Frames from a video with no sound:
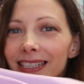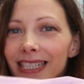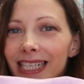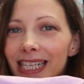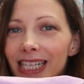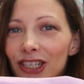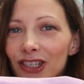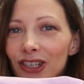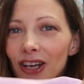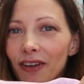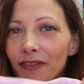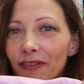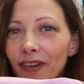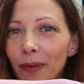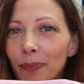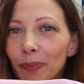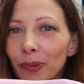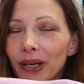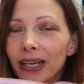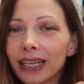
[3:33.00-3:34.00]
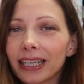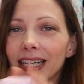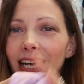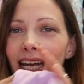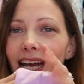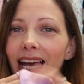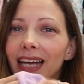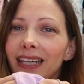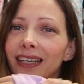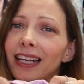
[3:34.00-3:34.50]
t-shirt fabric,
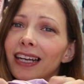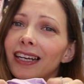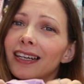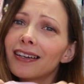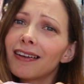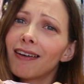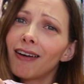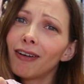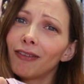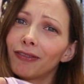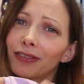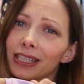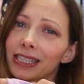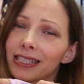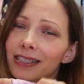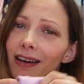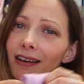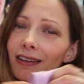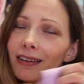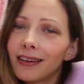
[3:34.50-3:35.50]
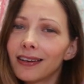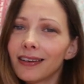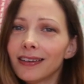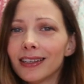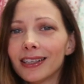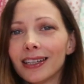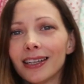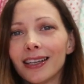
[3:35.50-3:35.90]
and I love this color.